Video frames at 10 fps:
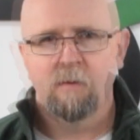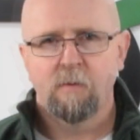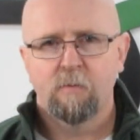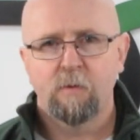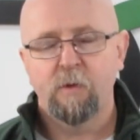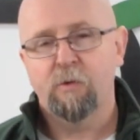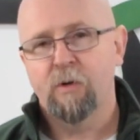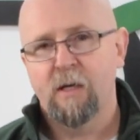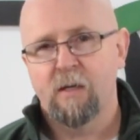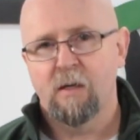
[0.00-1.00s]
When we
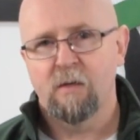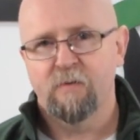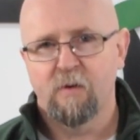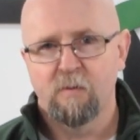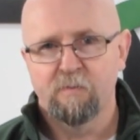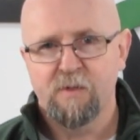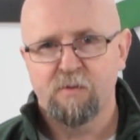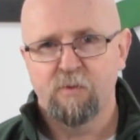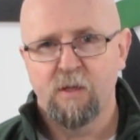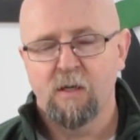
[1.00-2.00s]
create hollow
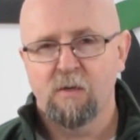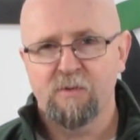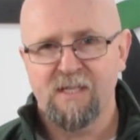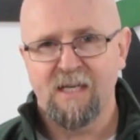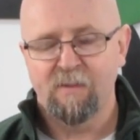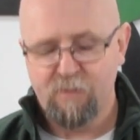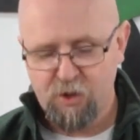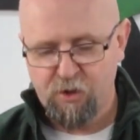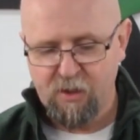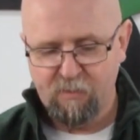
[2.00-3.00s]
forms, we always aim to
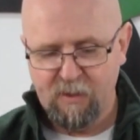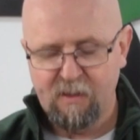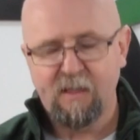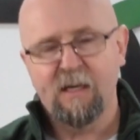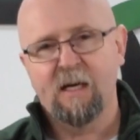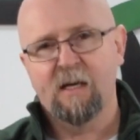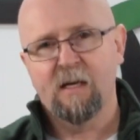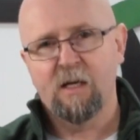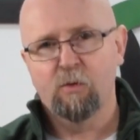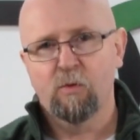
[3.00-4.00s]
try and maintain
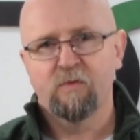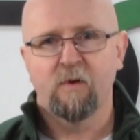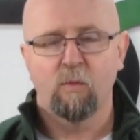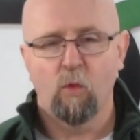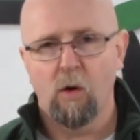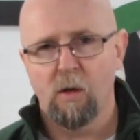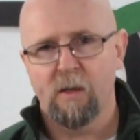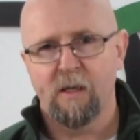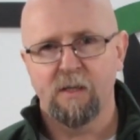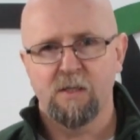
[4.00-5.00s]
a uniform wall
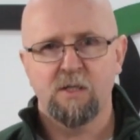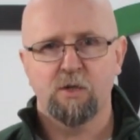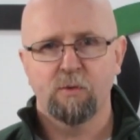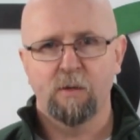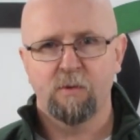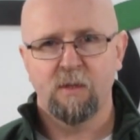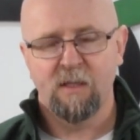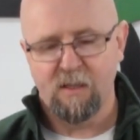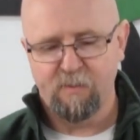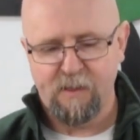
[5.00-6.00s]
thickness throughout
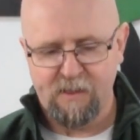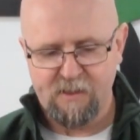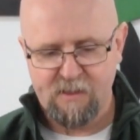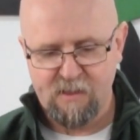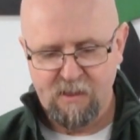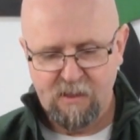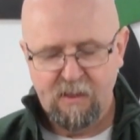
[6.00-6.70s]
in the piece.